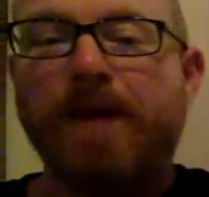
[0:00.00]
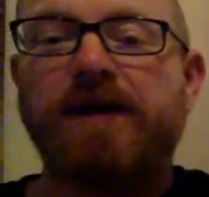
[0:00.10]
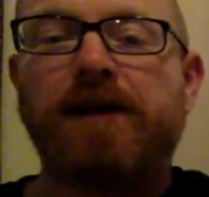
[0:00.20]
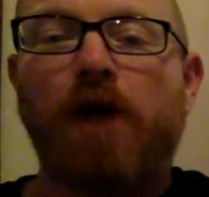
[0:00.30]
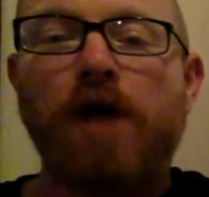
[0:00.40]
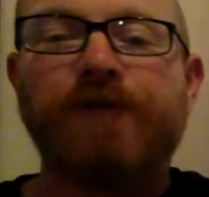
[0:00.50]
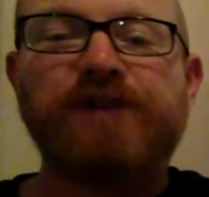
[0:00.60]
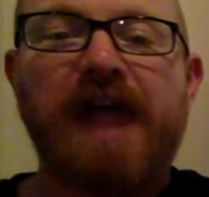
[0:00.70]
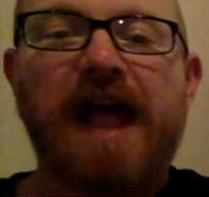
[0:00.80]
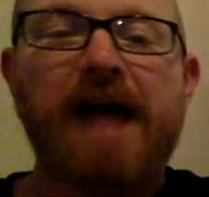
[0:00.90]
in the live
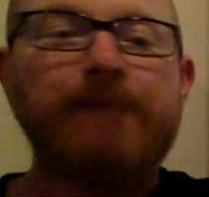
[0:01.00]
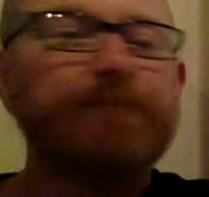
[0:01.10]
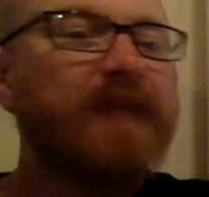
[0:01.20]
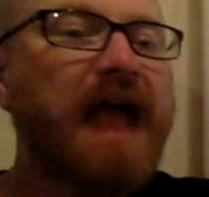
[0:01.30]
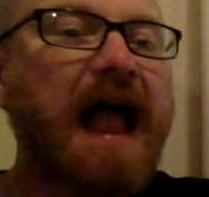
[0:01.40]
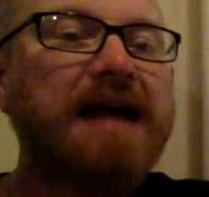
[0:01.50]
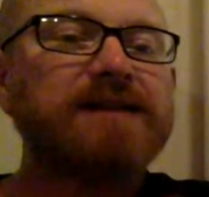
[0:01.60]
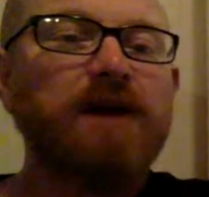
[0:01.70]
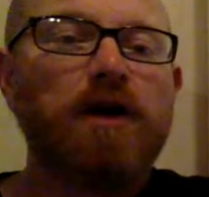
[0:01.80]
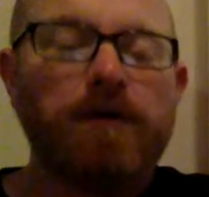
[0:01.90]
chat
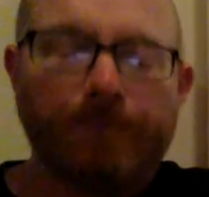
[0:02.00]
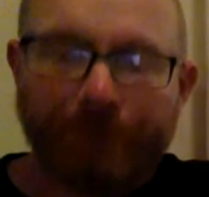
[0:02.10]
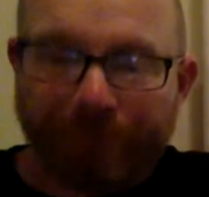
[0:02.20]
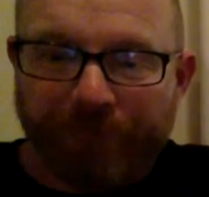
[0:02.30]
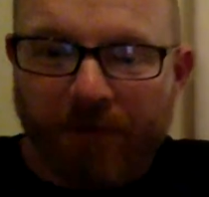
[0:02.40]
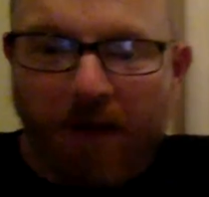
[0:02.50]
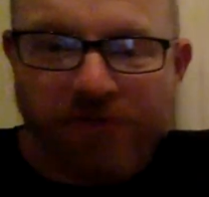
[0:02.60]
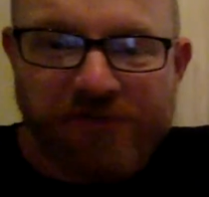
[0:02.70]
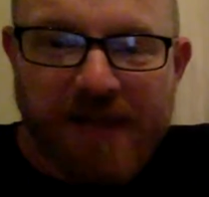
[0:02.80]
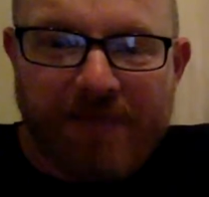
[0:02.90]
and I'll
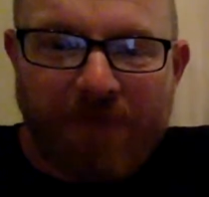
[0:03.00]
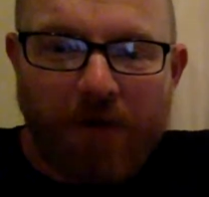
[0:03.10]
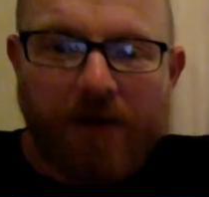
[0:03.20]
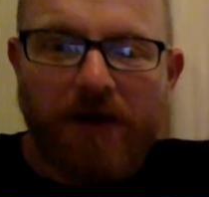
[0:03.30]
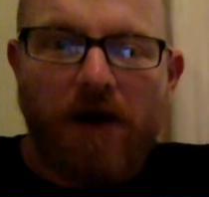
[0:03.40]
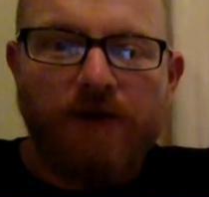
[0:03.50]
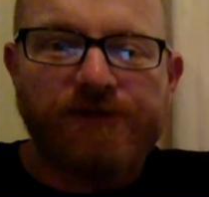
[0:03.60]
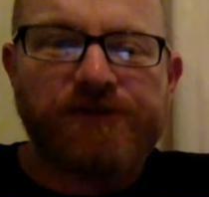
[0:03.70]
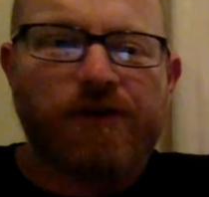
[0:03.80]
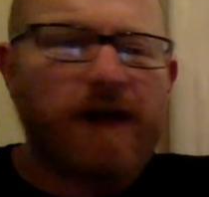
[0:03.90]
see if I can
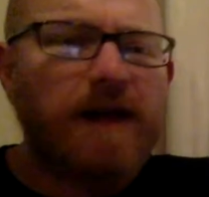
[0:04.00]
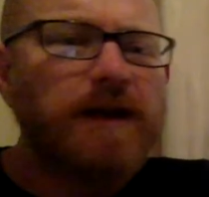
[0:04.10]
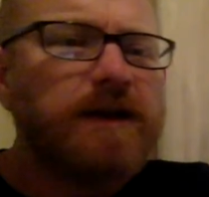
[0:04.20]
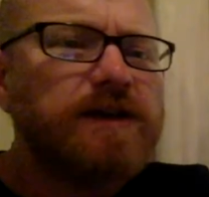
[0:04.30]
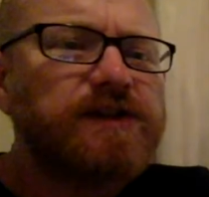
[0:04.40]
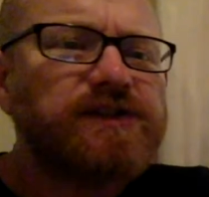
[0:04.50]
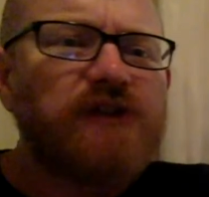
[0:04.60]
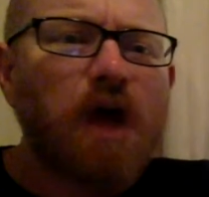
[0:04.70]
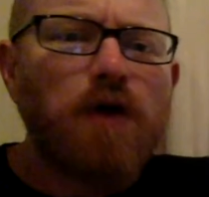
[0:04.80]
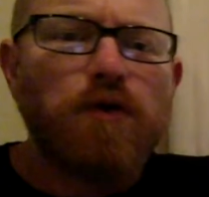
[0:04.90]
answer it.
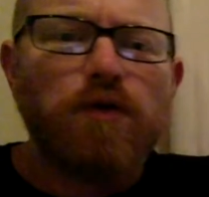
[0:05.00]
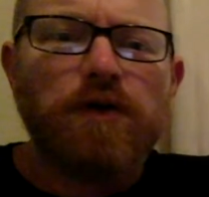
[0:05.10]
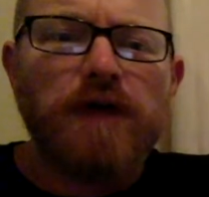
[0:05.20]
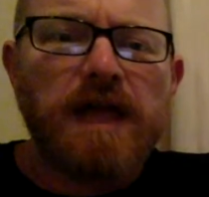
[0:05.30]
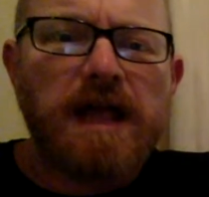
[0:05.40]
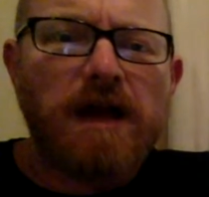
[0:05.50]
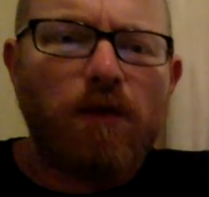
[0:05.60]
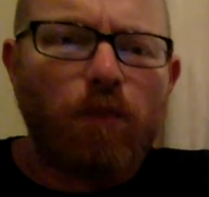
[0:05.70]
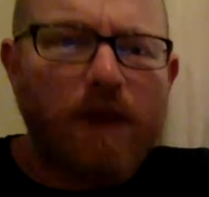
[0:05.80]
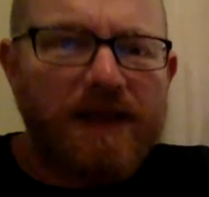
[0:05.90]
So
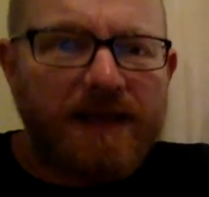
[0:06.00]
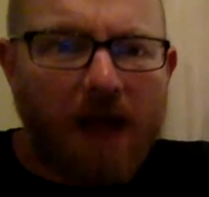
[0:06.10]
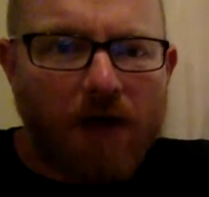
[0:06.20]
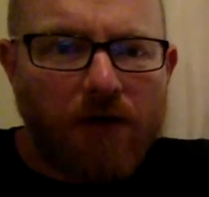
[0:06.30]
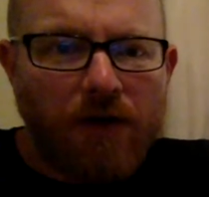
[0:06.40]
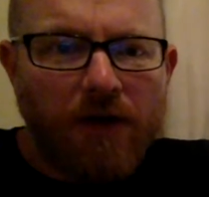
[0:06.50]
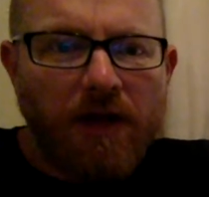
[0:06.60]
here we go.